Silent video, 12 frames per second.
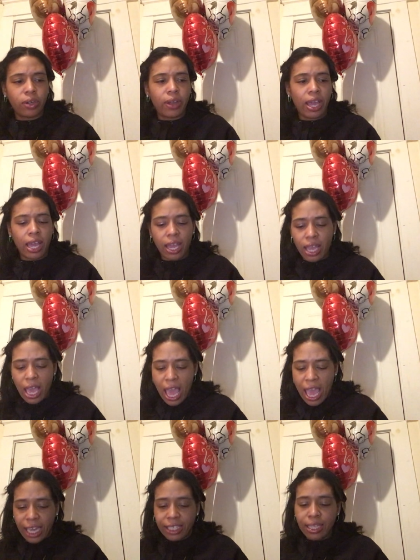okay?
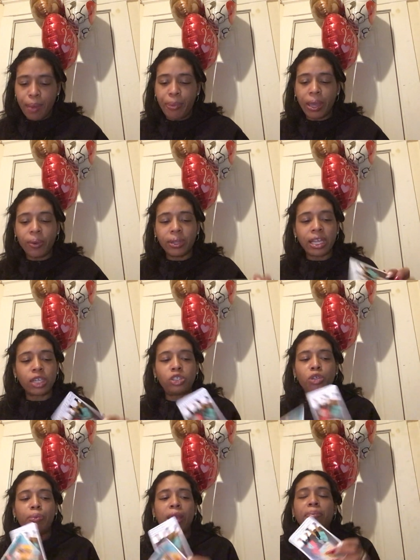He said, being without
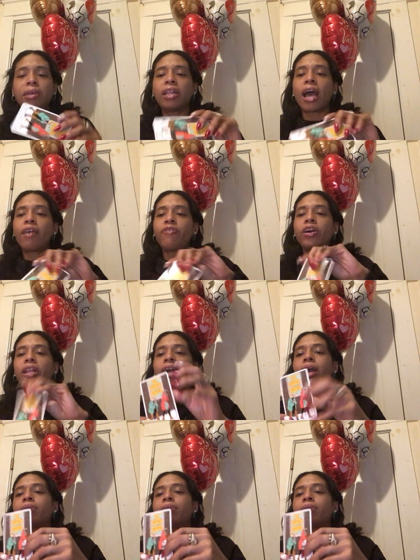you, baby, I felt like